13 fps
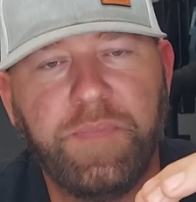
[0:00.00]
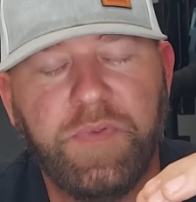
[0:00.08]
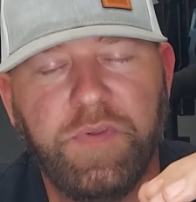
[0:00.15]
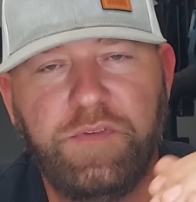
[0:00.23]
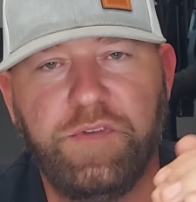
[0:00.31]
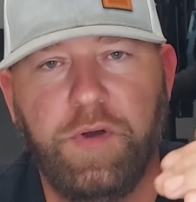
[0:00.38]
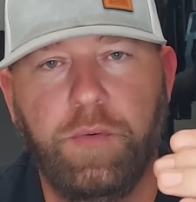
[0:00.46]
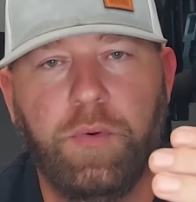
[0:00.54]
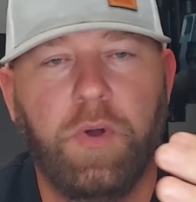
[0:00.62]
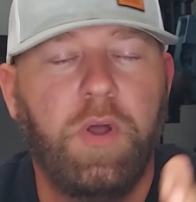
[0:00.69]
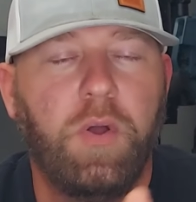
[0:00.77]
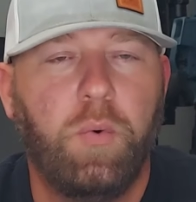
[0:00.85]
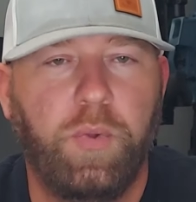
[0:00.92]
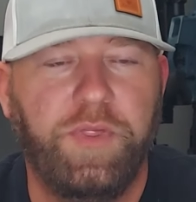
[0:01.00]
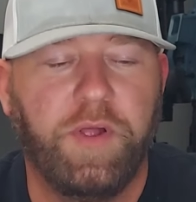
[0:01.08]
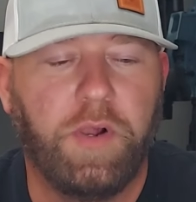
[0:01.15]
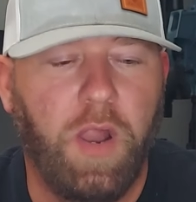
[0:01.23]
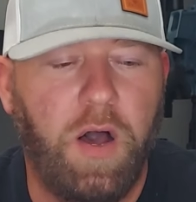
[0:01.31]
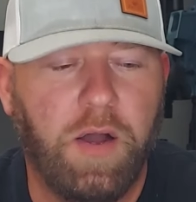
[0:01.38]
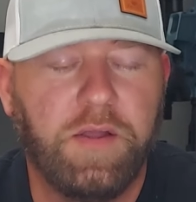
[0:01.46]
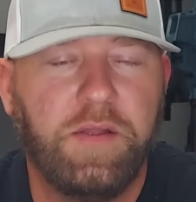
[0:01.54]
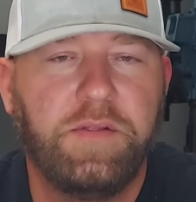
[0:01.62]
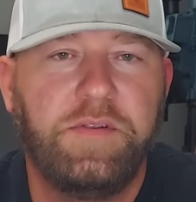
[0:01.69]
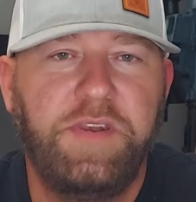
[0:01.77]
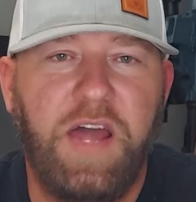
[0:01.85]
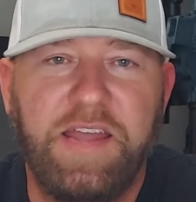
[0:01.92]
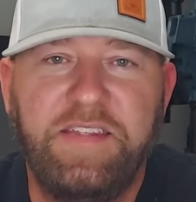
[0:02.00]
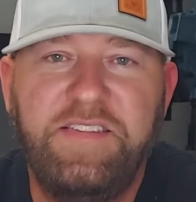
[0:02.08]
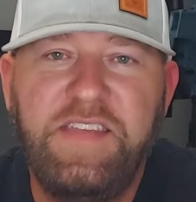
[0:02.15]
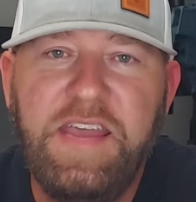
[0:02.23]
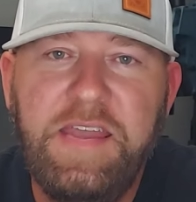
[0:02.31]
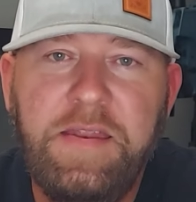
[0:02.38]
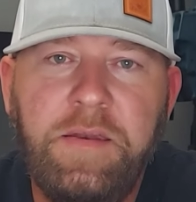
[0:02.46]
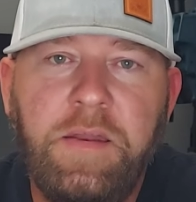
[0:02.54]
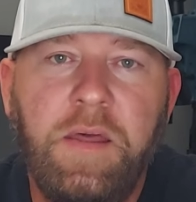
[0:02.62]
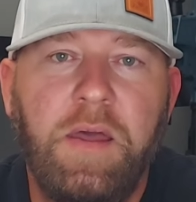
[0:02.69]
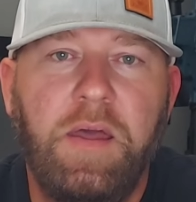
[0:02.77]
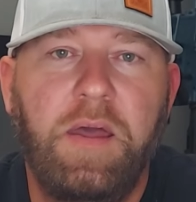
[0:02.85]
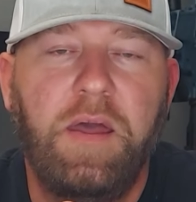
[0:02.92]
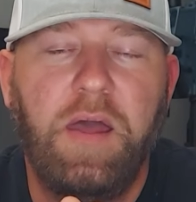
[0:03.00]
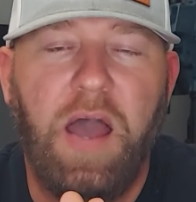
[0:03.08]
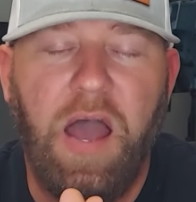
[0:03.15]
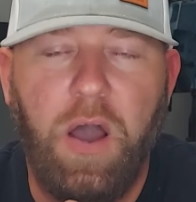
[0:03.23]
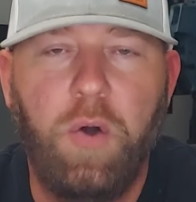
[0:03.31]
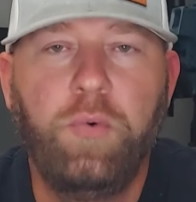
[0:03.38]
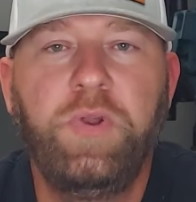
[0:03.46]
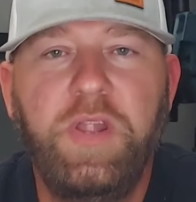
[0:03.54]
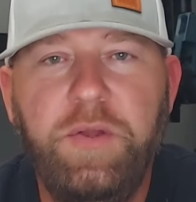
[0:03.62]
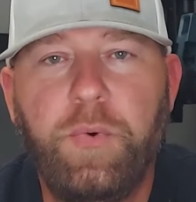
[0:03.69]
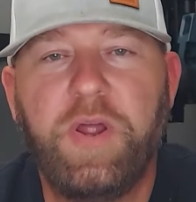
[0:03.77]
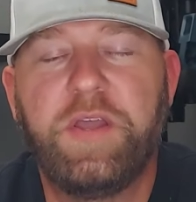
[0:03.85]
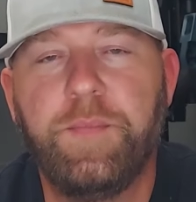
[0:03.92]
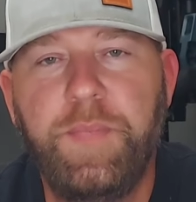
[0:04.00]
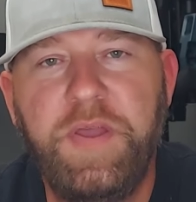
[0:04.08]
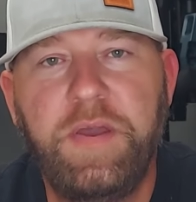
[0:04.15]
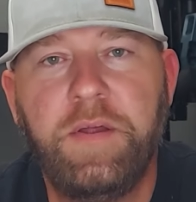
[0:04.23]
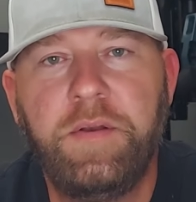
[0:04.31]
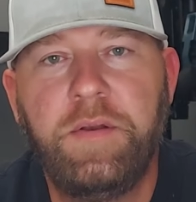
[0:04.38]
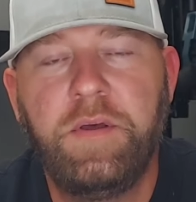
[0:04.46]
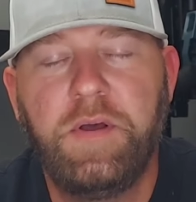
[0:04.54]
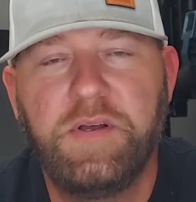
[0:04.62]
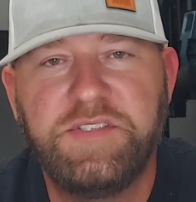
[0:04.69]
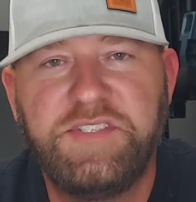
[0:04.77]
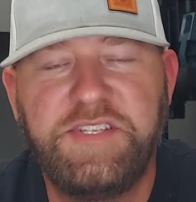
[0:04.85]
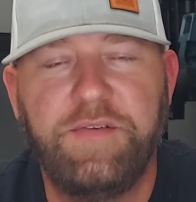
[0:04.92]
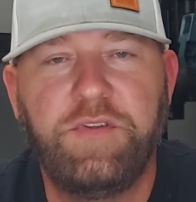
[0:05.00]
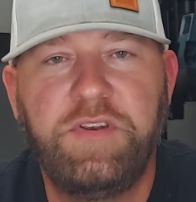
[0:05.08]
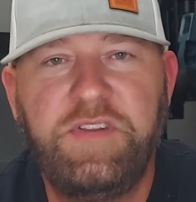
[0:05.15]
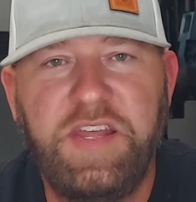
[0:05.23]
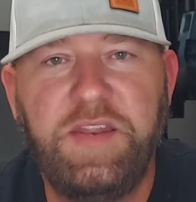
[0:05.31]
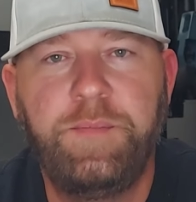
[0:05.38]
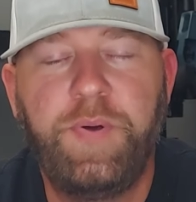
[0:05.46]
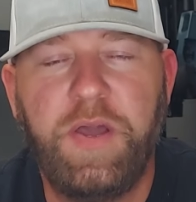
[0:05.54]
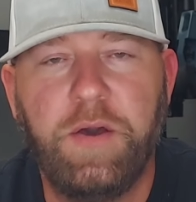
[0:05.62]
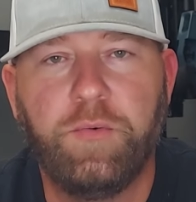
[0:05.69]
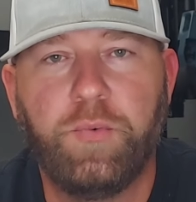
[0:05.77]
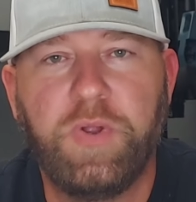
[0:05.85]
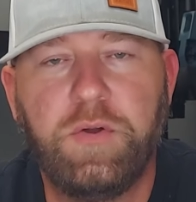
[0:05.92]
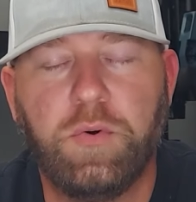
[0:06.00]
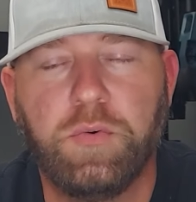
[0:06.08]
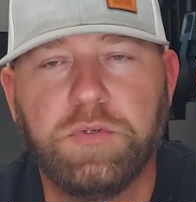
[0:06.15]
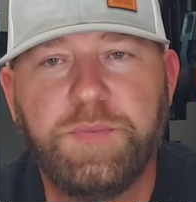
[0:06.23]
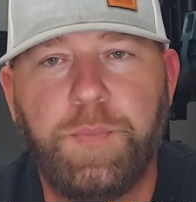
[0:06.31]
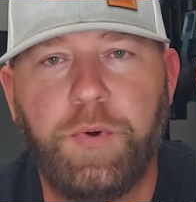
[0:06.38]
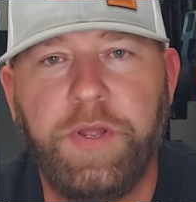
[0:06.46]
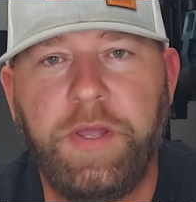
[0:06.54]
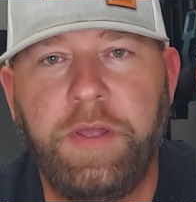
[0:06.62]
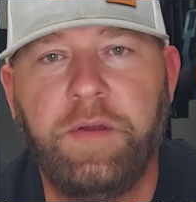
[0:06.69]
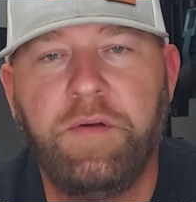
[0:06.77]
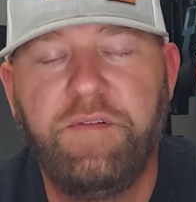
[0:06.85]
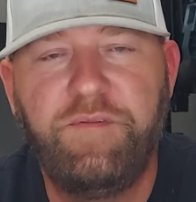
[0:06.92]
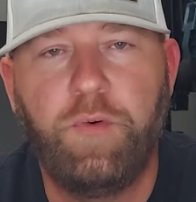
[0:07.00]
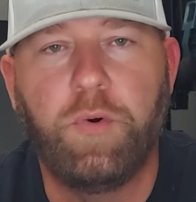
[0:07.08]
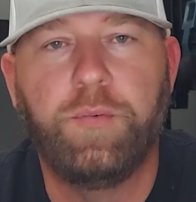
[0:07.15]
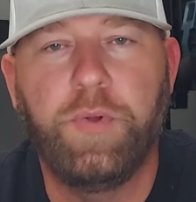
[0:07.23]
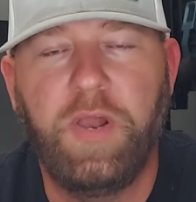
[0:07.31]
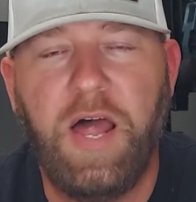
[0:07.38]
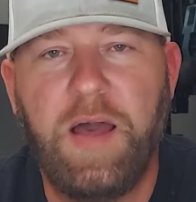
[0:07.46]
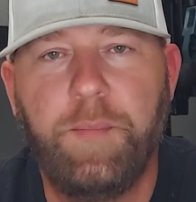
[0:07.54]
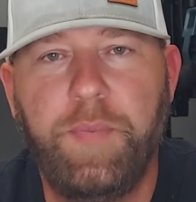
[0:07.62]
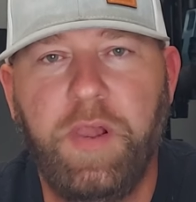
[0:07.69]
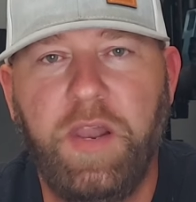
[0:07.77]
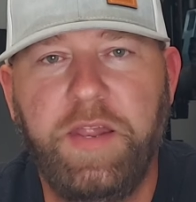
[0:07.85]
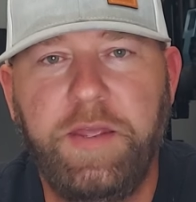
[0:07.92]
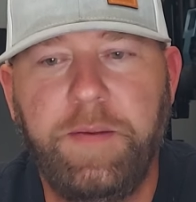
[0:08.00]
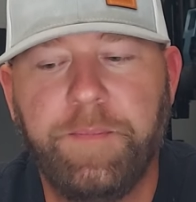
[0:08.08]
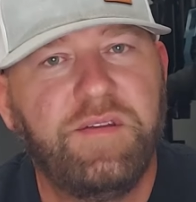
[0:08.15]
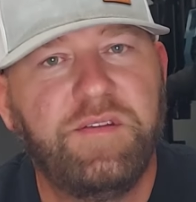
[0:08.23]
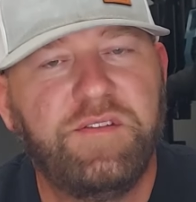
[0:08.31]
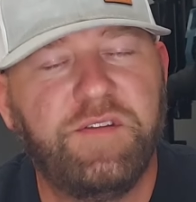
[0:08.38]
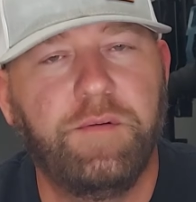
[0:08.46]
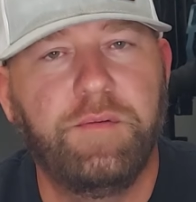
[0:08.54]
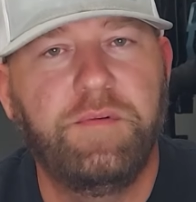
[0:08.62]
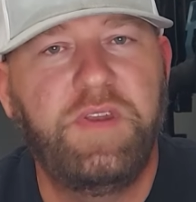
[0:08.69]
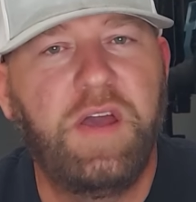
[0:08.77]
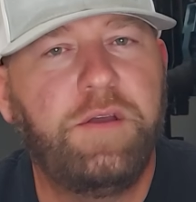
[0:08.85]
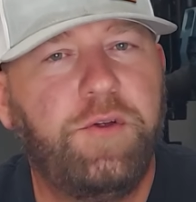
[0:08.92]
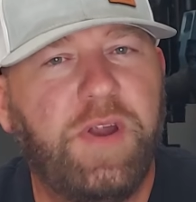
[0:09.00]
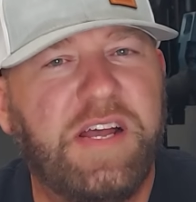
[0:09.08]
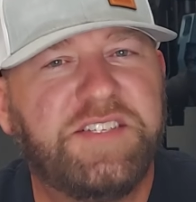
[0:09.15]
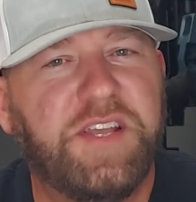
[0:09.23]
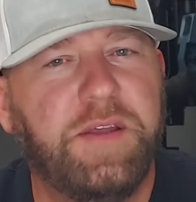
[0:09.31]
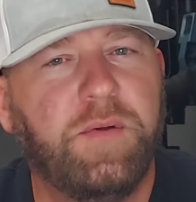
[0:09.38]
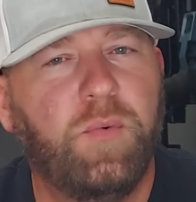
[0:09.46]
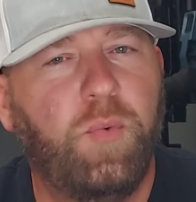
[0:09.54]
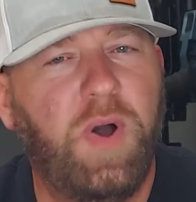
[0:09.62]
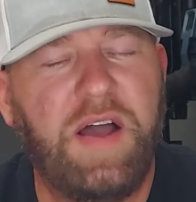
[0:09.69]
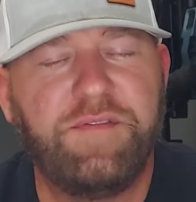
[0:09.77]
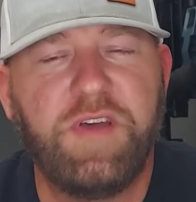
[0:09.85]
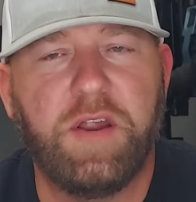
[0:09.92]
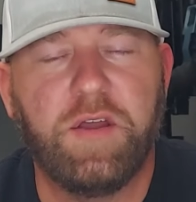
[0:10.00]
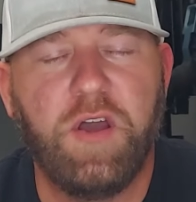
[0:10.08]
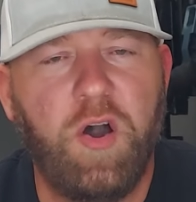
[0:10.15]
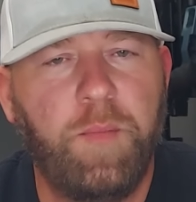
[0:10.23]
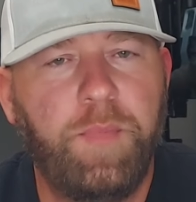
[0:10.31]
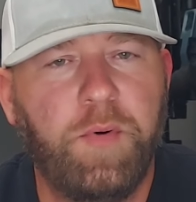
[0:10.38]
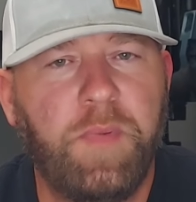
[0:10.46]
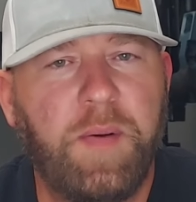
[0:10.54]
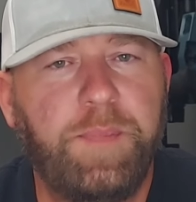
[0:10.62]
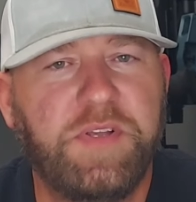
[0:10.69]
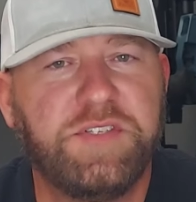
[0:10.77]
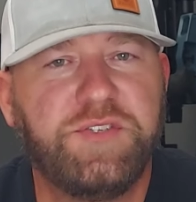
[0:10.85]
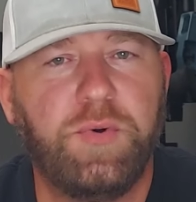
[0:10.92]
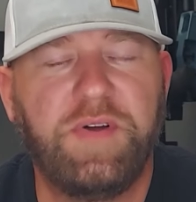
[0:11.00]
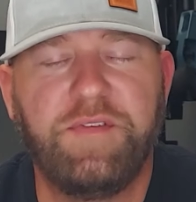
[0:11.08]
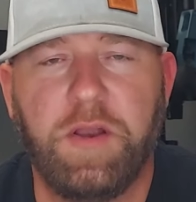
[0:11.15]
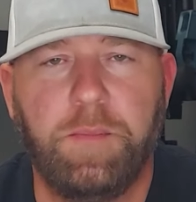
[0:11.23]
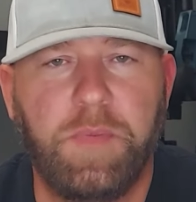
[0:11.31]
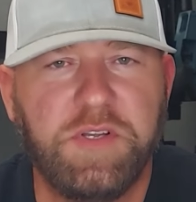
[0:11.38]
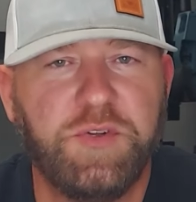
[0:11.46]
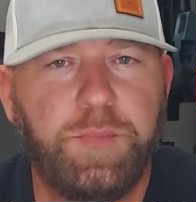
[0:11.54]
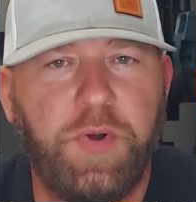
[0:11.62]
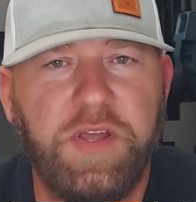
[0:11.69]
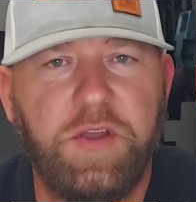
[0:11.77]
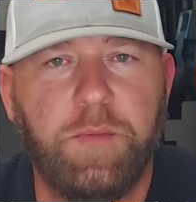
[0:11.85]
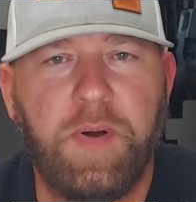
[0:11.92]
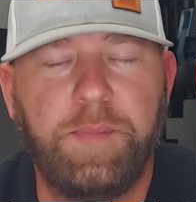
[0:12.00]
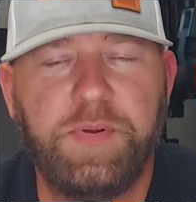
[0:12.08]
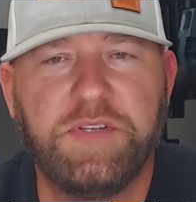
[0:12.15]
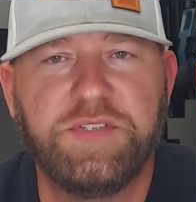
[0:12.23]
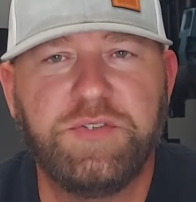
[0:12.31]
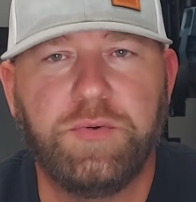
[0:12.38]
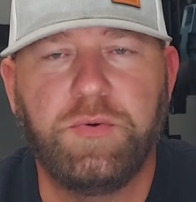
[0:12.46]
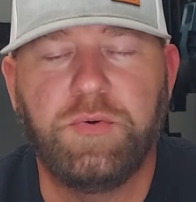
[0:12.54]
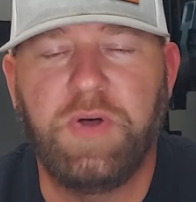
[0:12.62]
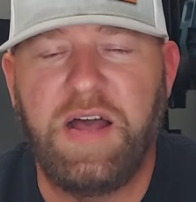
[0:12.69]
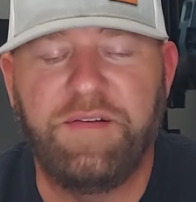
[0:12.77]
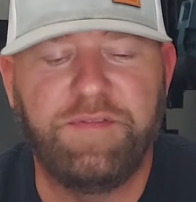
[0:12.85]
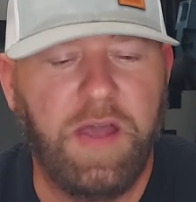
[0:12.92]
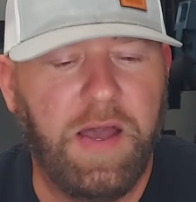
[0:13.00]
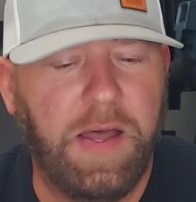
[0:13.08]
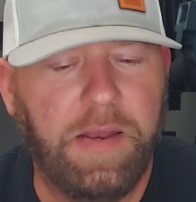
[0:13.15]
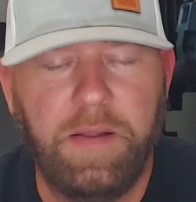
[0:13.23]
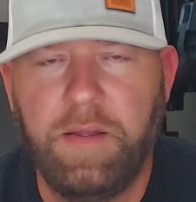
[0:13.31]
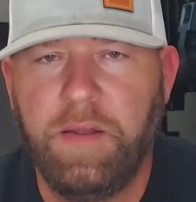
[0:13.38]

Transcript: So with the Glock 19, I only recommend a 17-pound recoil spring for reliability. So now you're asking, well, I've got a comp on my pistol, I've got a muzzle brake on my pistol, I've got,